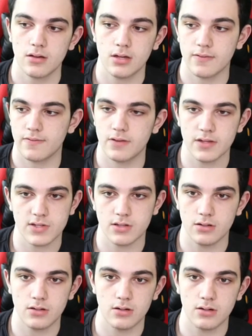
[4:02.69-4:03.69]
If this
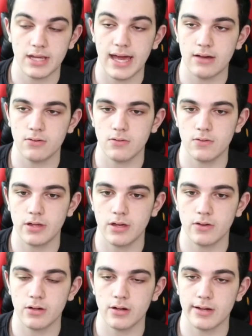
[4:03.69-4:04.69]
could load. Yeah,
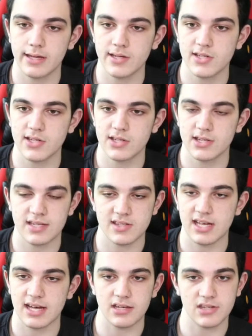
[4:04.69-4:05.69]
Julio Urias. That's
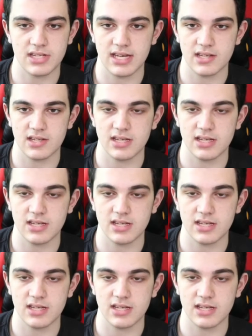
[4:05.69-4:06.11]
not how you say it.